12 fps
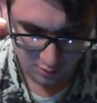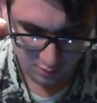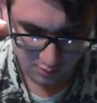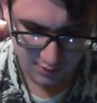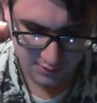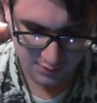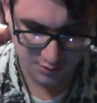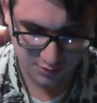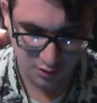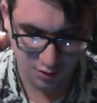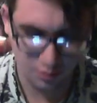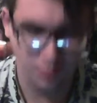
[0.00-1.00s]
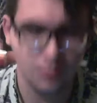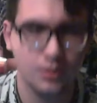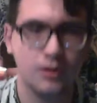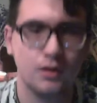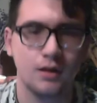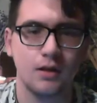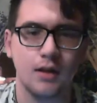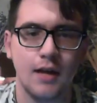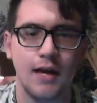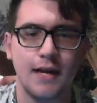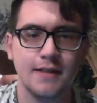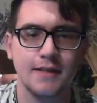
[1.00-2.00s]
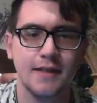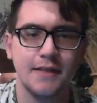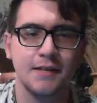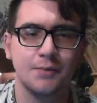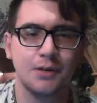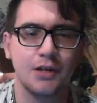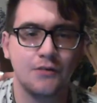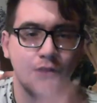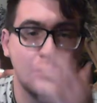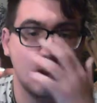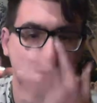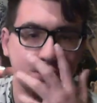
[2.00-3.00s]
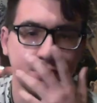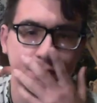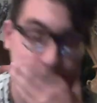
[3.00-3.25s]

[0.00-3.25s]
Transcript: And so, I think we're going to focus